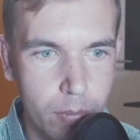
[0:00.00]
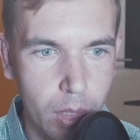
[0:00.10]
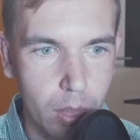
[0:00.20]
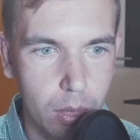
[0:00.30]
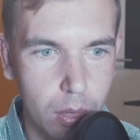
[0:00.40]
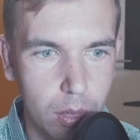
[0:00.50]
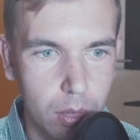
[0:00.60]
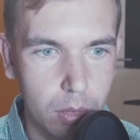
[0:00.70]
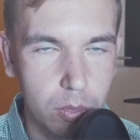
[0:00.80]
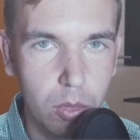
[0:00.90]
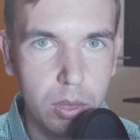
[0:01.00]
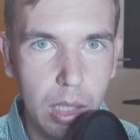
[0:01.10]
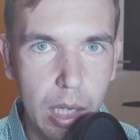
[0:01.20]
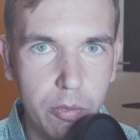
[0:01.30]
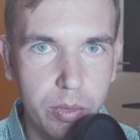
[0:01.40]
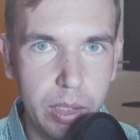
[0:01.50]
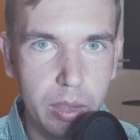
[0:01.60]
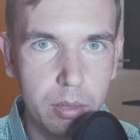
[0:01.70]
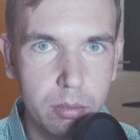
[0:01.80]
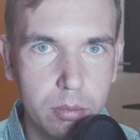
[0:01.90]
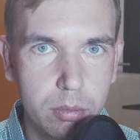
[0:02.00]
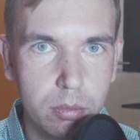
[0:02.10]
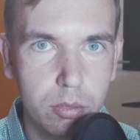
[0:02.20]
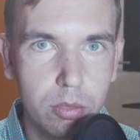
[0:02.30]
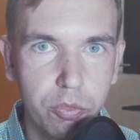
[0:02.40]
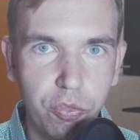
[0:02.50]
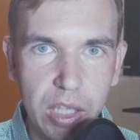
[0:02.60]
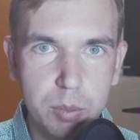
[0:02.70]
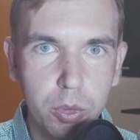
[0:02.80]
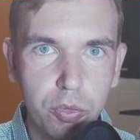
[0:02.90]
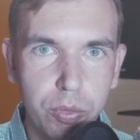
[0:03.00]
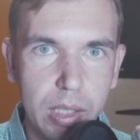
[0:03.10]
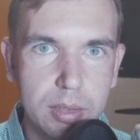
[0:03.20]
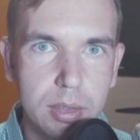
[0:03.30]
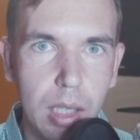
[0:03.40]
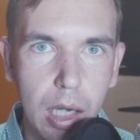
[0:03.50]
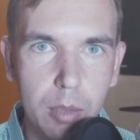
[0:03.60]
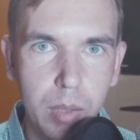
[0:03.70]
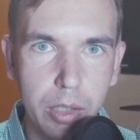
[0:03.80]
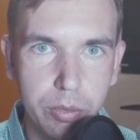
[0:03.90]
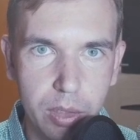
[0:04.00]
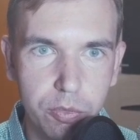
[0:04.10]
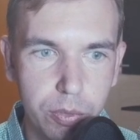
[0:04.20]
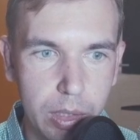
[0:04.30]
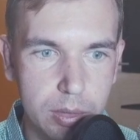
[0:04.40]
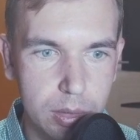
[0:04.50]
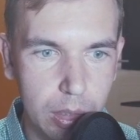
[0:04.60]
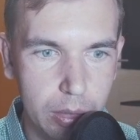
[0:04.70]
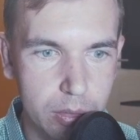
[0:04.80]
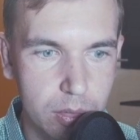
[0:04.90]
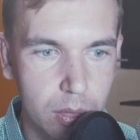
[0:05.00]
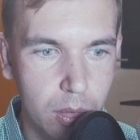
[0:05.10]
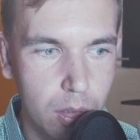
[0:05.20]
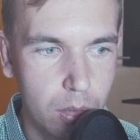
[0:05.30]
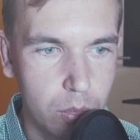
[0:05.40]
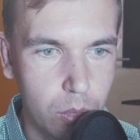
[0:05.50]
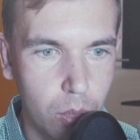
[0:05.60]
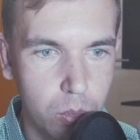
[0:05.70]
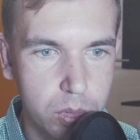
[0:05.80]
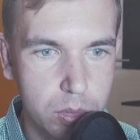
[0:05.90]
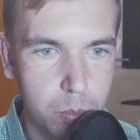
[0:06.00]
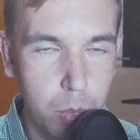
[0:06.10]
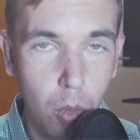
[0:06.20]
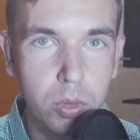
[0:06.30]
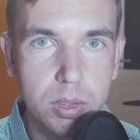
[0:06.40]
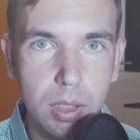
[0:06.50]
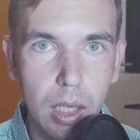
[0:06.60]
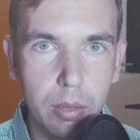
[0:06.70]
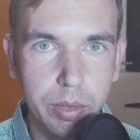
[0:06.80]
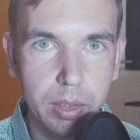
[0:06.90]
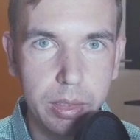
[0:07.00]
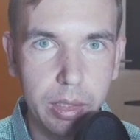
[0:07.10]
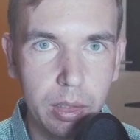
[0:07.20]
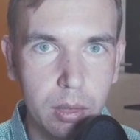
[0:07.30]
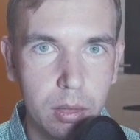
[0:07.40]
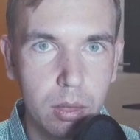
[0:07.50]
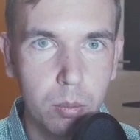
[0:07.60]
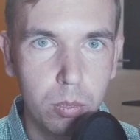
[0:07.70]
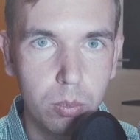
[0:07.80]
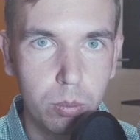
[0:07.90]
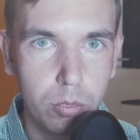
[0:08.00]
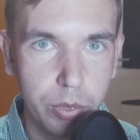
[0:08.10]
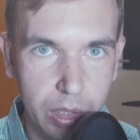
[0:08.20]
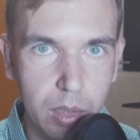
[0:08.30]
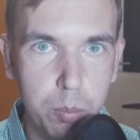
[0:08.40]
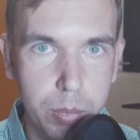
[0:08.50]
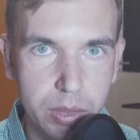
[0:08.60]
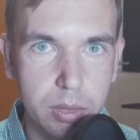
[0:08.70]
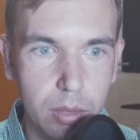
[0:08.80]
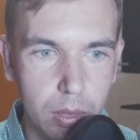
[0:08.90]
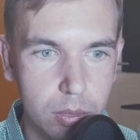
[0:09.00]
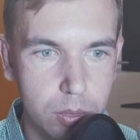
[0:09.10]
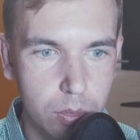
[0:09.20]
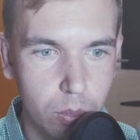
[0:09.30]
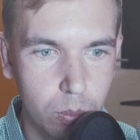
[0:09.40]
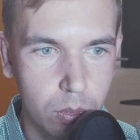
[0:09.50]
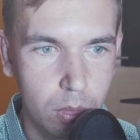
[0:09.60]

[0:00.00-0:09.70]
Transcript: not every Facebook friends are my real friends, and those posts are really, really personal. So